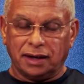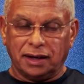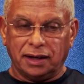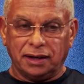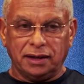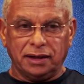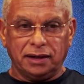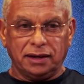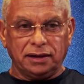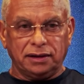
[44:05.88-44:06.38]

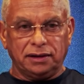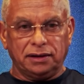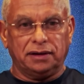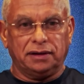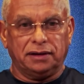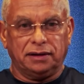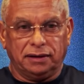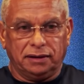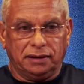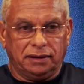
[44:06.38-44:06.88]
I
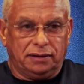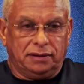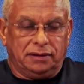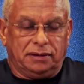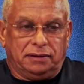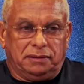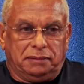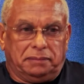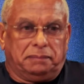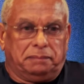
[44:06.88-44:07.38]
need
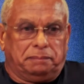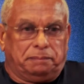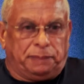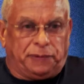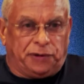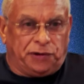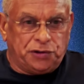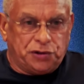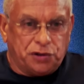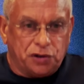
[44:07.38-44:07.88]

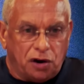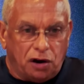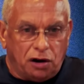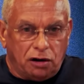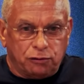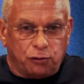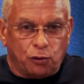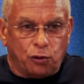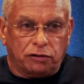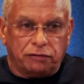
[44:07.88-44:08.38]
Persian
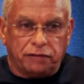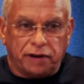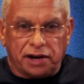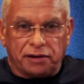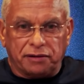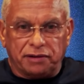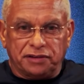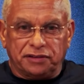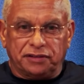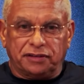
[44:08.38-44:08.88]
Gulf War
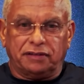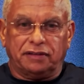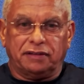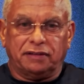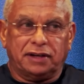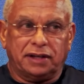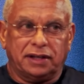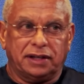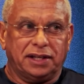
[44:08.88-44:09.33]
veterans.